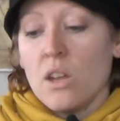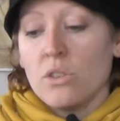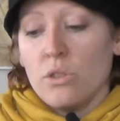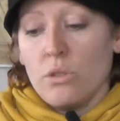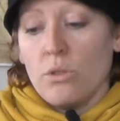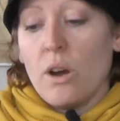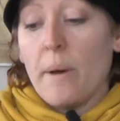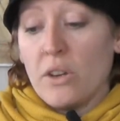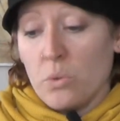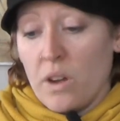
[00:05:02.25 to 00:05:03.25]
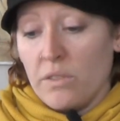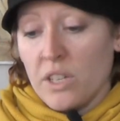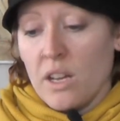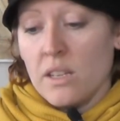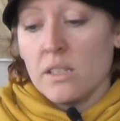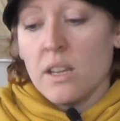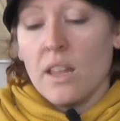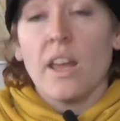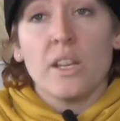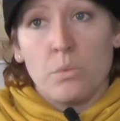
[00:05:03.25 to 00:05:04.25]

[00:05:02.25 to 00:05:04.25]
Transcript: to about 12 tons, and as